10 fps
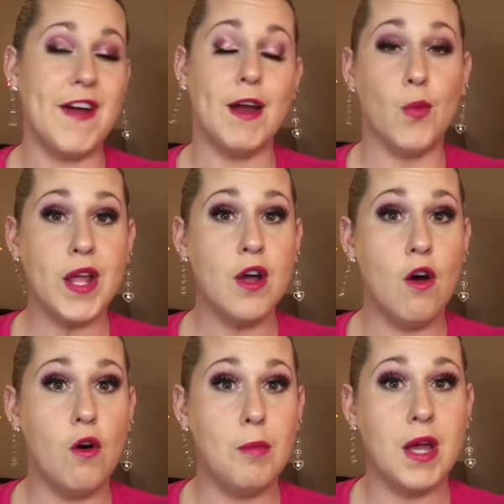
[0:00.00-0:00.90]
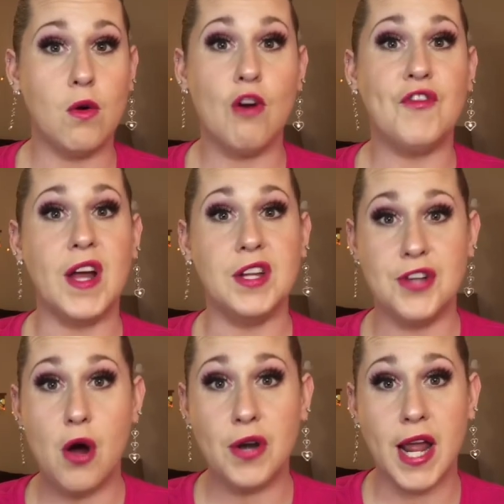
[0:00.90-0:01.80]
I rehome it or if I
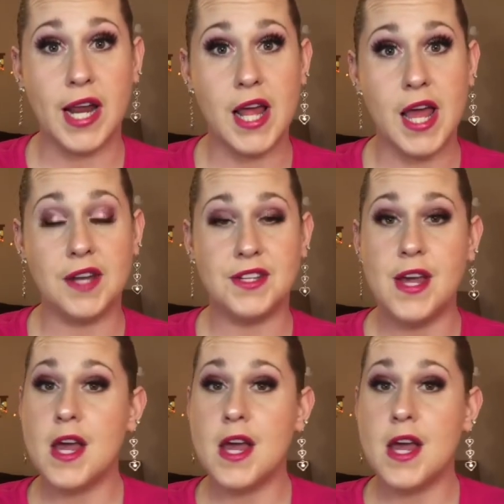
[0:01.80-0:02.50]
donate it.